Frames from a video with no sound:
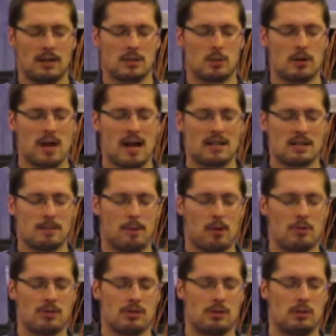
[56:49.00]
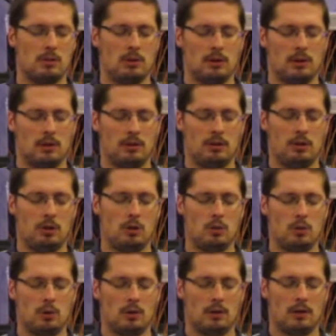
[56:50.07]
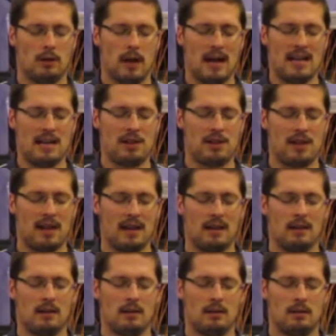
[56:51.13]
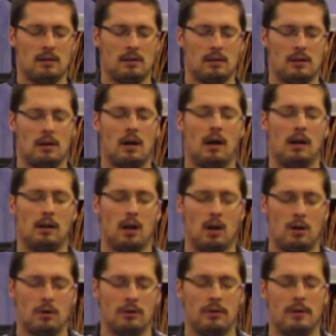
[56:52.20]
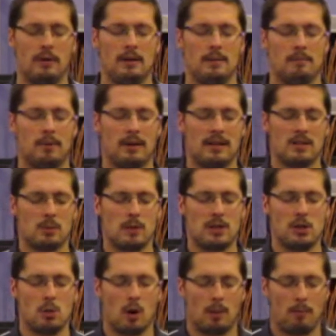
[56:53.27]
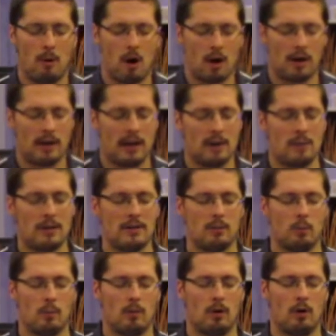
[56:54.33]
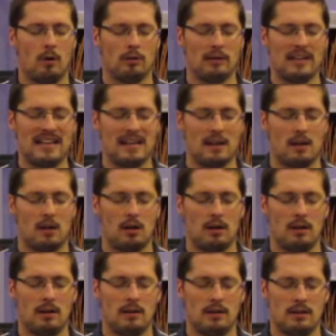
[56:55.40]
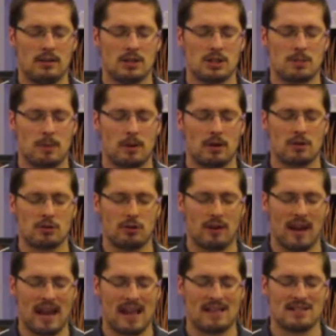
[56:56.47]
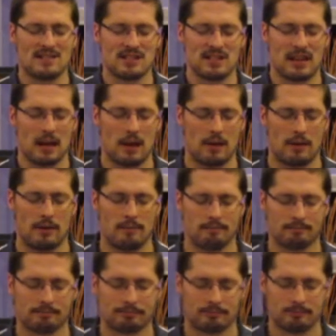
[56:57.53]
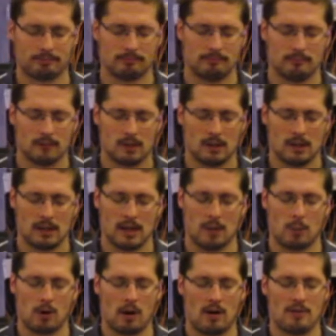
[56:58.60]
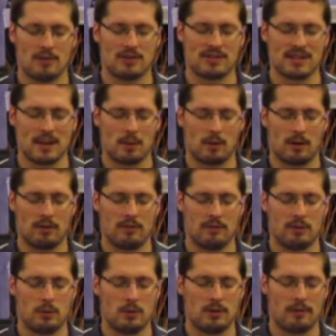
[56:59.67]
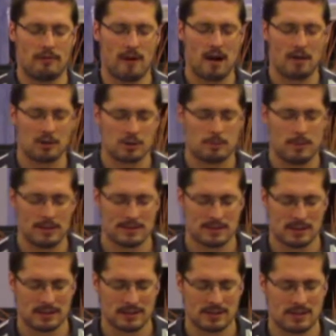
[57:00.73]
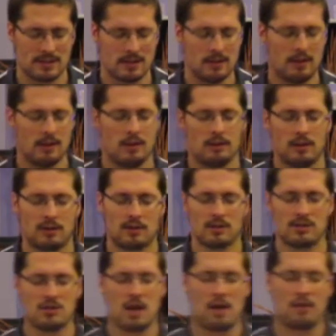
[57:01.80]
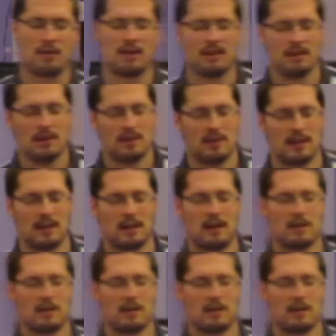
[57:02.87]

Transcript: because we're not supposed to do anything alone. But as we do our part and we link spiritual hands together and we're on doing the Father's business, that there's nothing that,